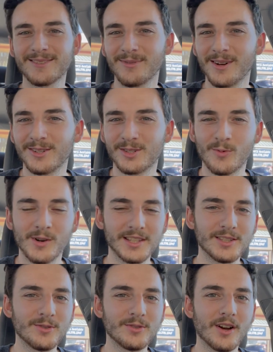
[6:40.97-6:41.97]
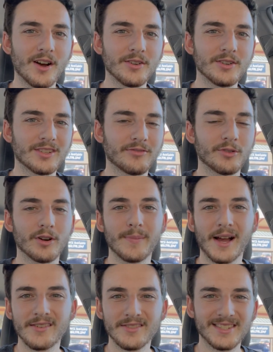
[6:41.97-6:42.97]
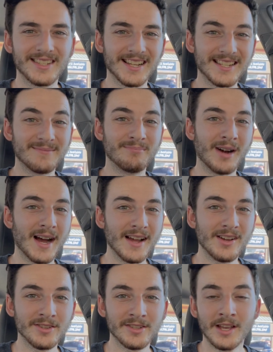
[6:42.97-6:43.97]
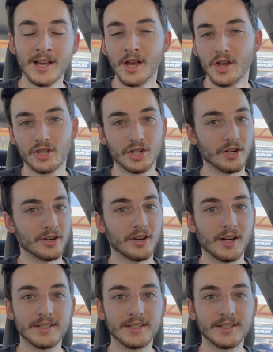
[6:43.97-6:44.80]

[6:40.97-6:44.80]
one, $22 for about six miles. Sure, I'll